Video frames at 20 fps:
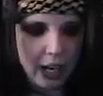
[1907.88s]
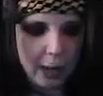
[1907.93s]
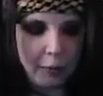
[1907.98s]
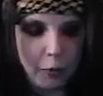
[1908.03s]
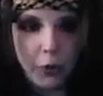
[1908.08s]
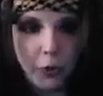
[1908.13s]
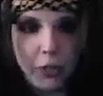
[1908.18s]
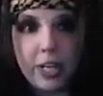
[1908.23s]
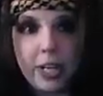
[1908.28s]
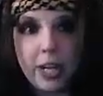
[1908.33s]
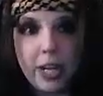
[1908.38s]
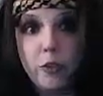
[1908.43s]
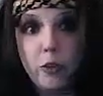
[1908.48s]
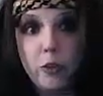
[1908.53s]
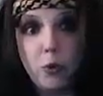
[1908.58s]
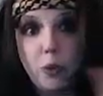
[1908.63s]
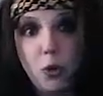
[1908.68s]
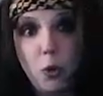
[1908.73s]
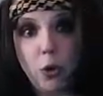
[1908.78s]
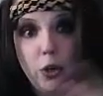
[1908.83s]
I'm going to end the
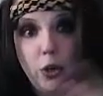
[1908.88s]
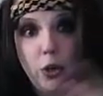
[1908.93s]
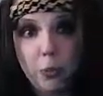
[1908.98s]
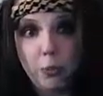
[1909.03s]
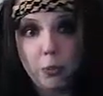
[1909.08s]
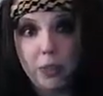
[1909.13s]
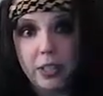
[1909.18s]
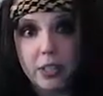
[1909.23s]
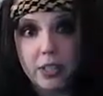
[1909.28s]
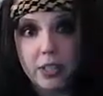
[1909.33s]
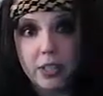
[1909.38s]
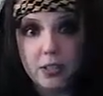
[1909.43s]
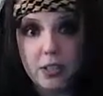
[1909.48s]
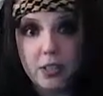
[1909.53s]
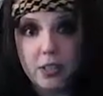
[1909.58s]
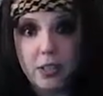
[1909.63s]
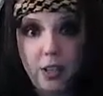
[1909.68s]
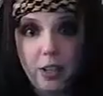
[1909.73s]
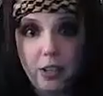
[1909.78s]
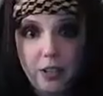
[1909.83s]
recording. We can still
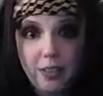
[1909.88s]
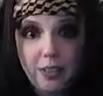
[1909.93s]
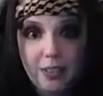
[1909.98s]
talk.